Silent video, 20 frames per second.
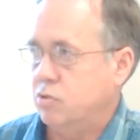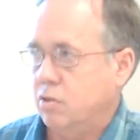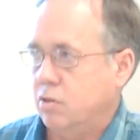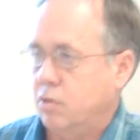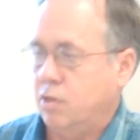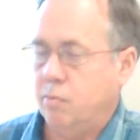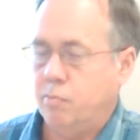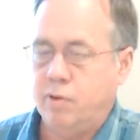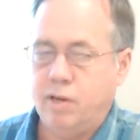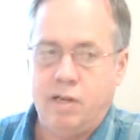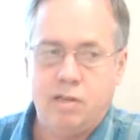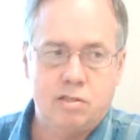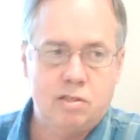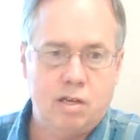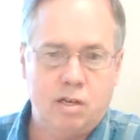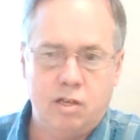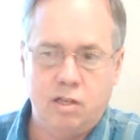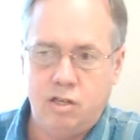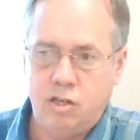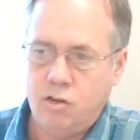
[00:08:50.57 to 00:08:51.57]
They passed
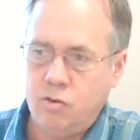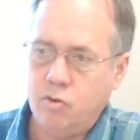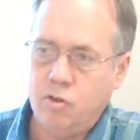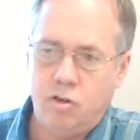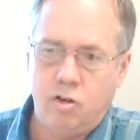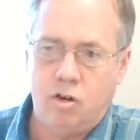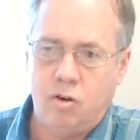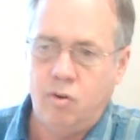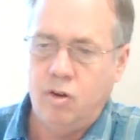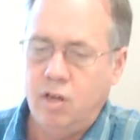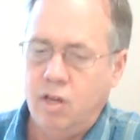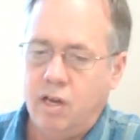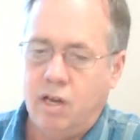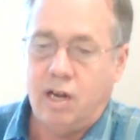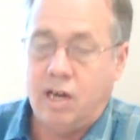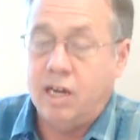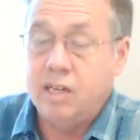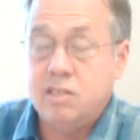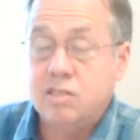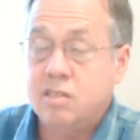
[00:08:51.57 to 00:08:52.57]
that a year ago.
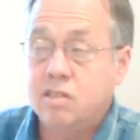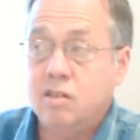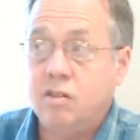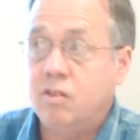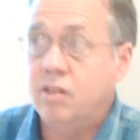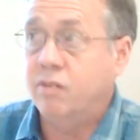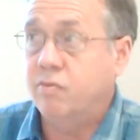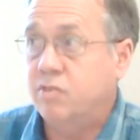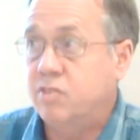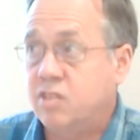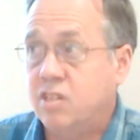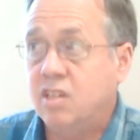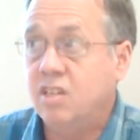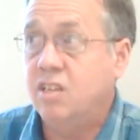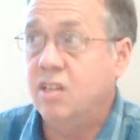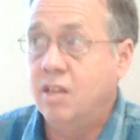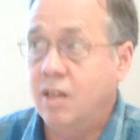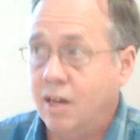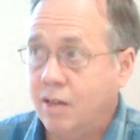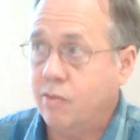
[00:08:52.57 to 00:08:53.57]
I still have
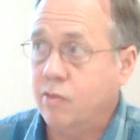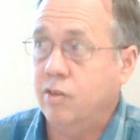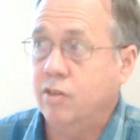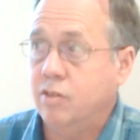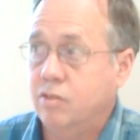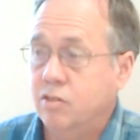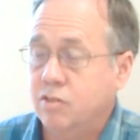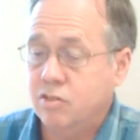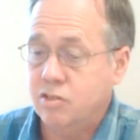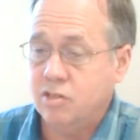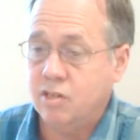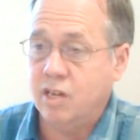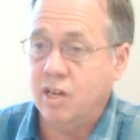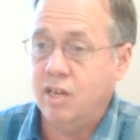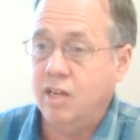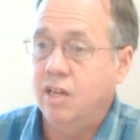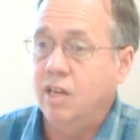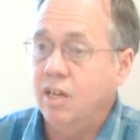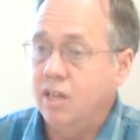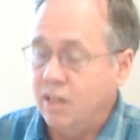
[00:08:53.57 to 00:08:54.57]
seen nothing to say
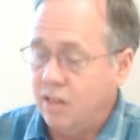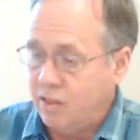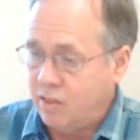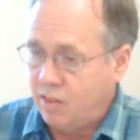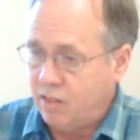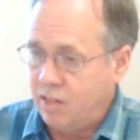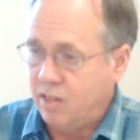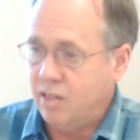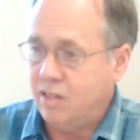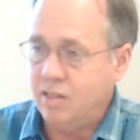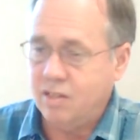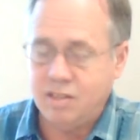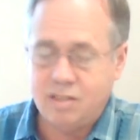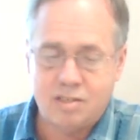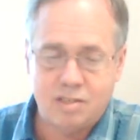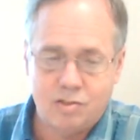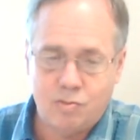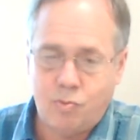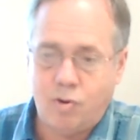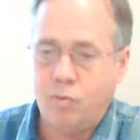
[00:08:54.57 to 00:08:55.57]
this
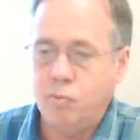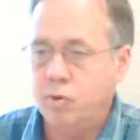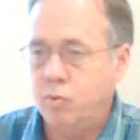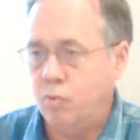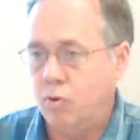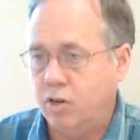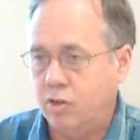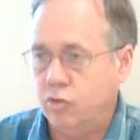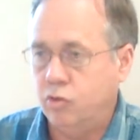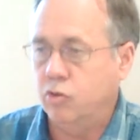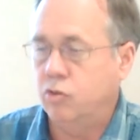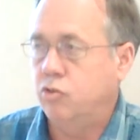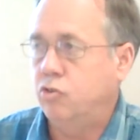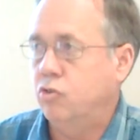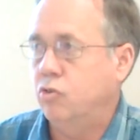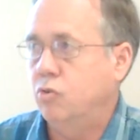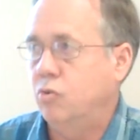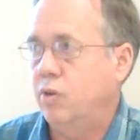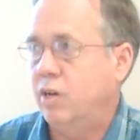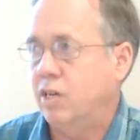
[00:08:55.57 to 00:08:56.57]
is what we want you to
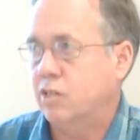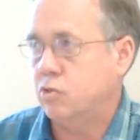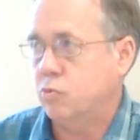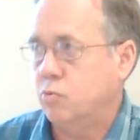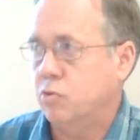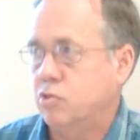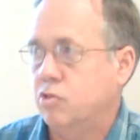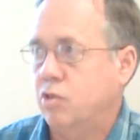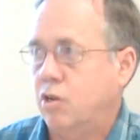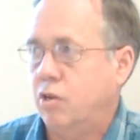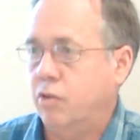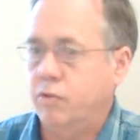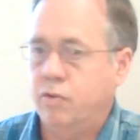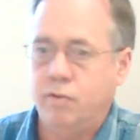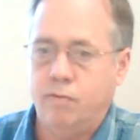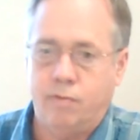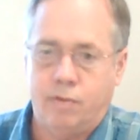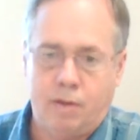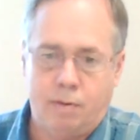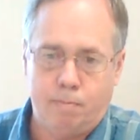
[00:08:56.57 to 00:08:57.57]
do as a result
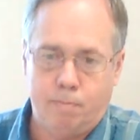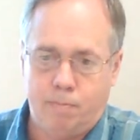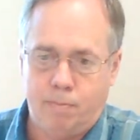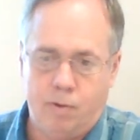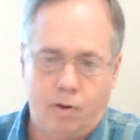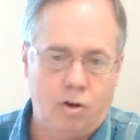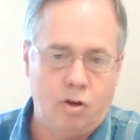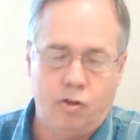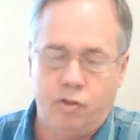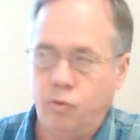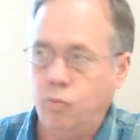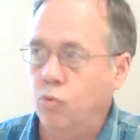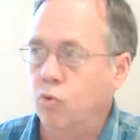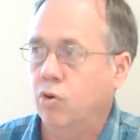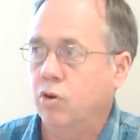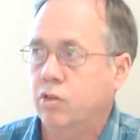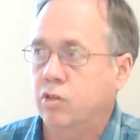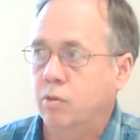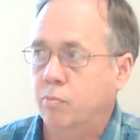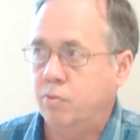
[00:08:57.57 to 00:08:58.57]
of all the
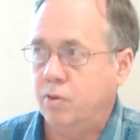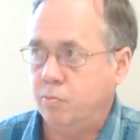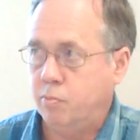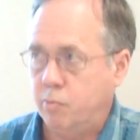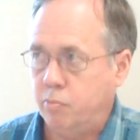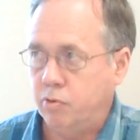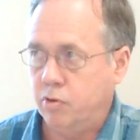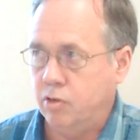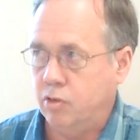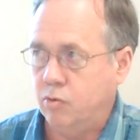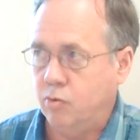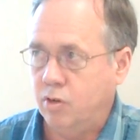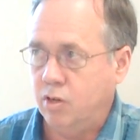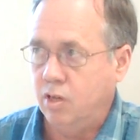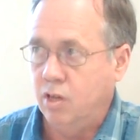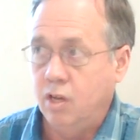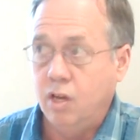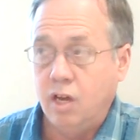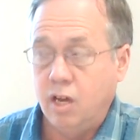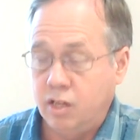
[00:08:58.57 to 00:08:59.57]
work that people put into it.
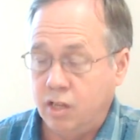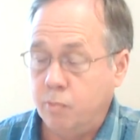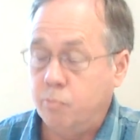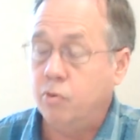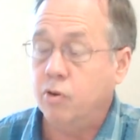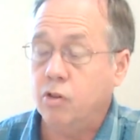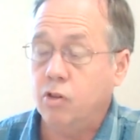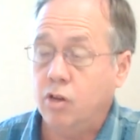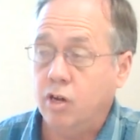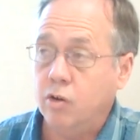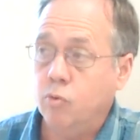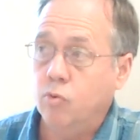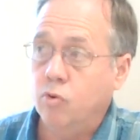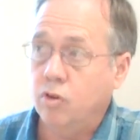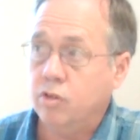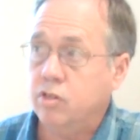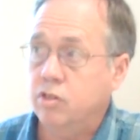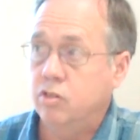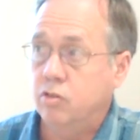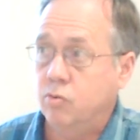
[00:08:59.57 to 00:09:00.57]
And they put a lot of
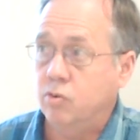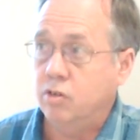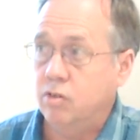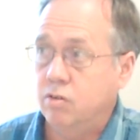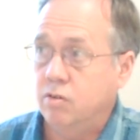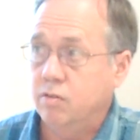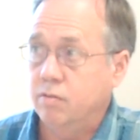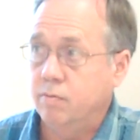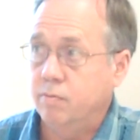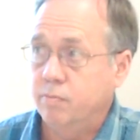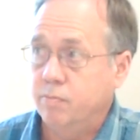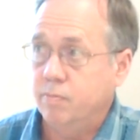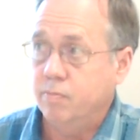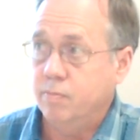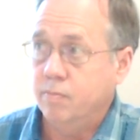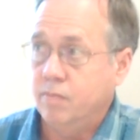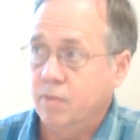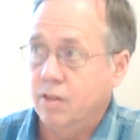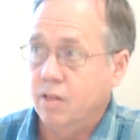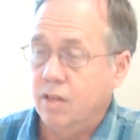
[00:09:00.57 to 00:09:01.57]
work into
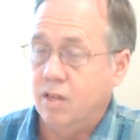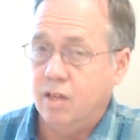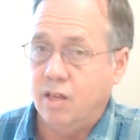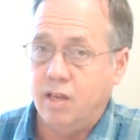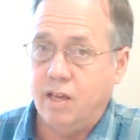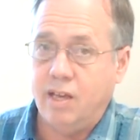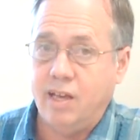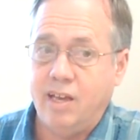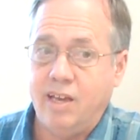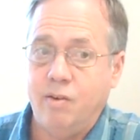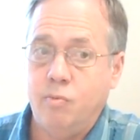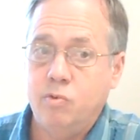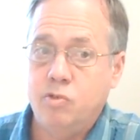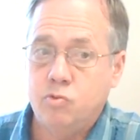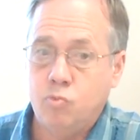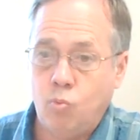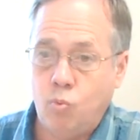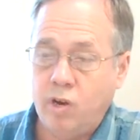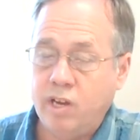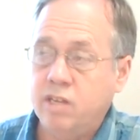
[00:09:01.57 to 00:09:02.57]
it. It was
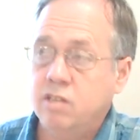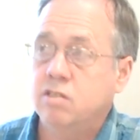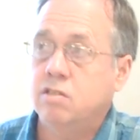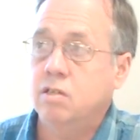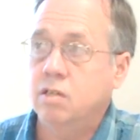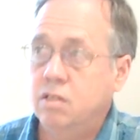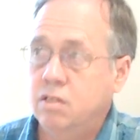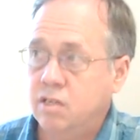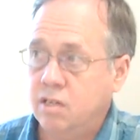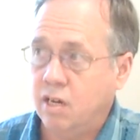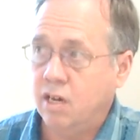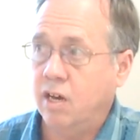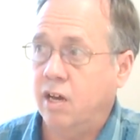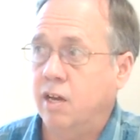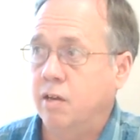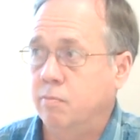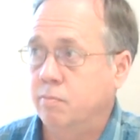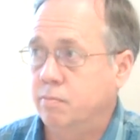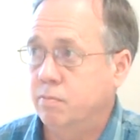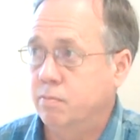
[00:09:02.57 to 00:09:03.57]
wasted time.